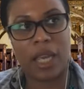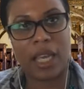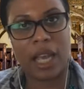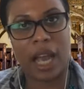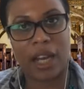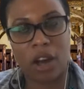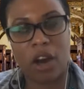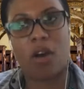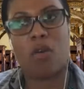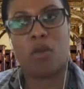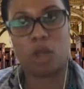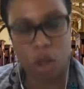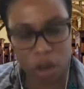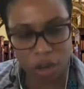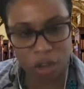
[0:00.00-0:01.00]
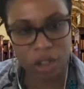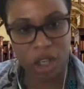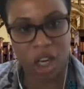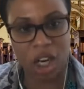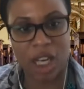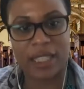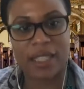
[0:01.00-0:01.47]
I know, learn
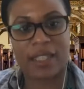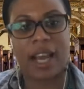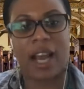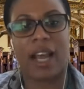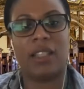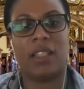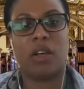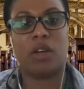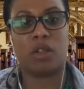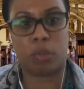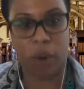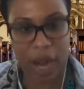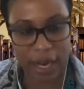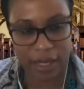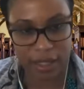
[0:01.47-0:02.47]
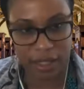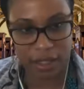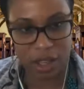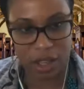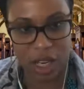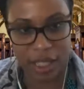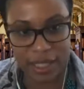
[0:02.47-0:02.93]
law in silos, practice
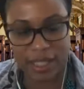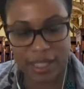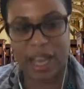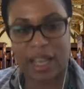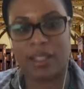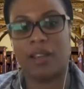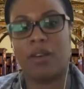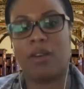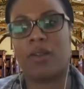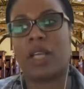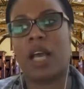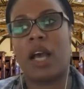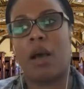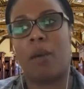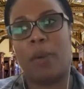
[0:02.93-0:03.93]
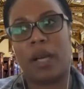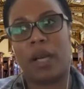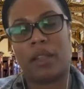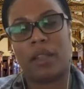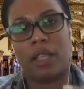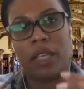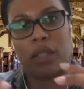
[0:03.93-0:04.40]
law in silos,
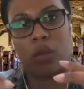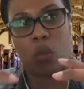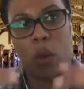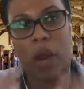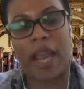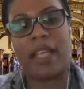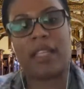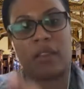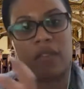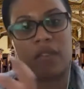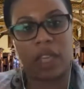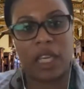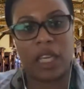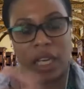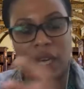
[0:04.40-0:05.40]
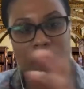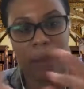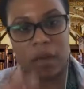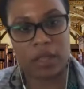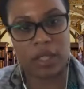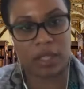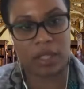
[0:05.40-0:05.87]
but these ways of thinking
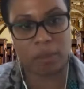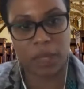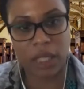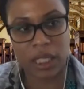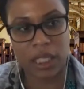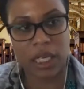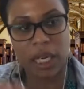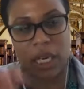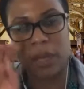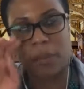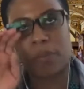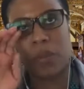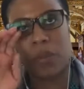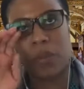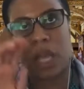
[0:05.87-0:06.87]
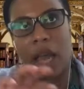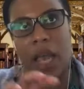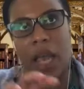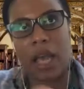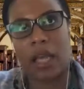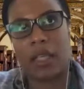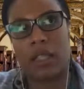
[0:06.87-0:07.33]
about disability
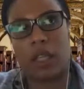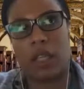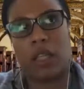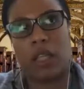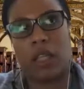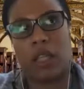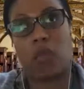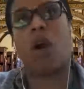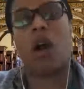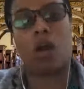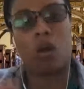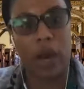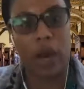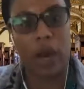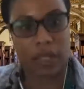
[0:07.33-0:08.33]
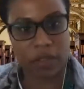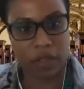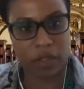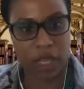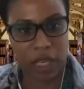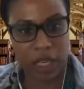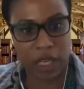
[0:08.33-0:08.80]
and the wrong ways of
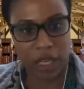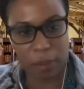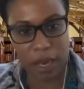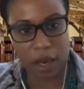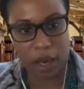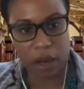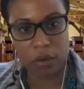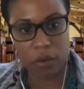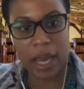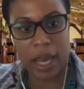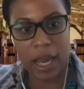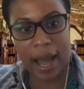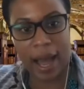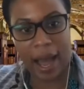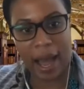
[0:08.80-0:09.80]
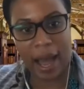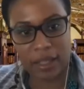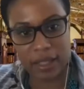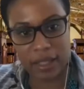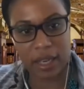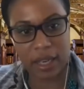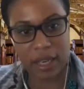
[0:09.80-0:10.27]
thinking about
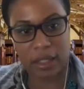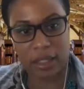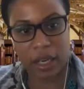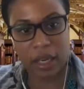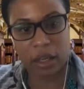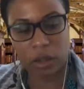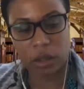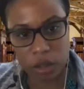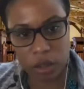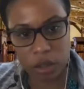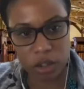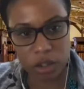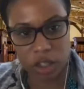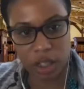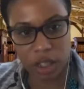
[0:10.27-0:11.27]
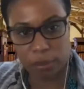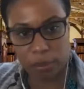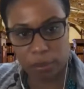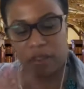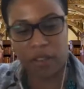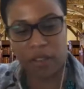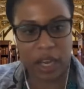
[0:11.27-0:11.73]
access and inclusion
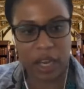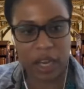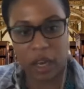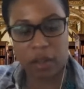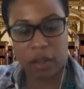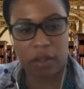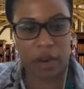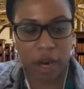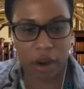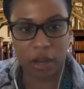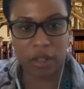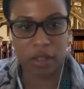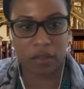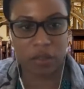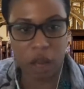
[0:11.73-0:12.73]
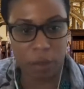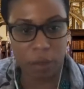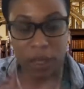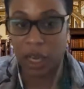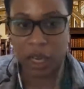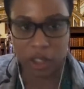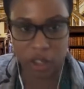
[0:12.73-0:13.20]
pervade other areas of law
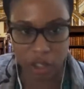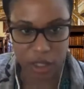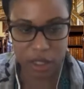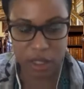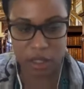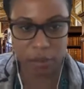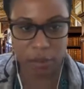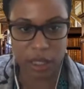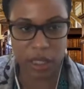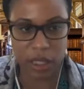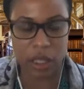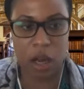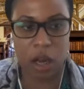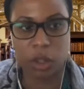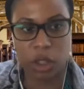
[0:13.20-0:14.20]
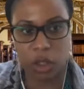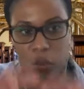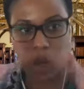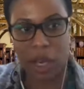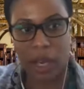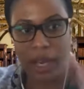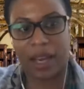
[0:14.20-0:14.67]
beyond just disability law, which is
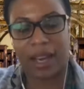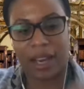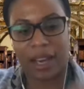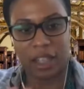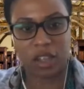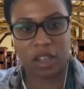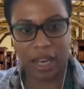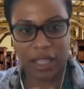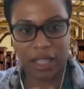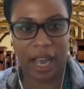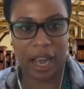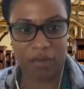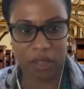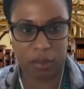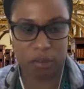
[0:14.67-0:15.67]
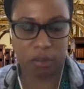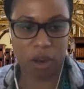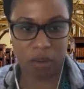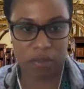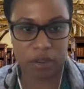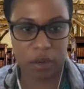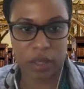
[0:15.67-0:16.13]
why I tried to have this
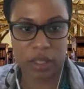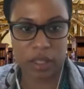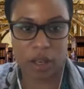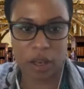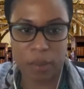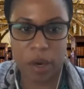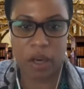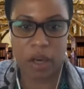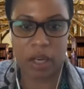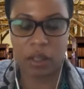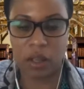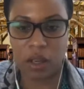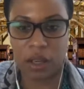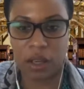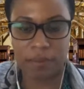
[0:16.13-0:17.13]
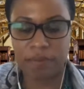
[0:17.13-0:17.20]
broad focus on American law.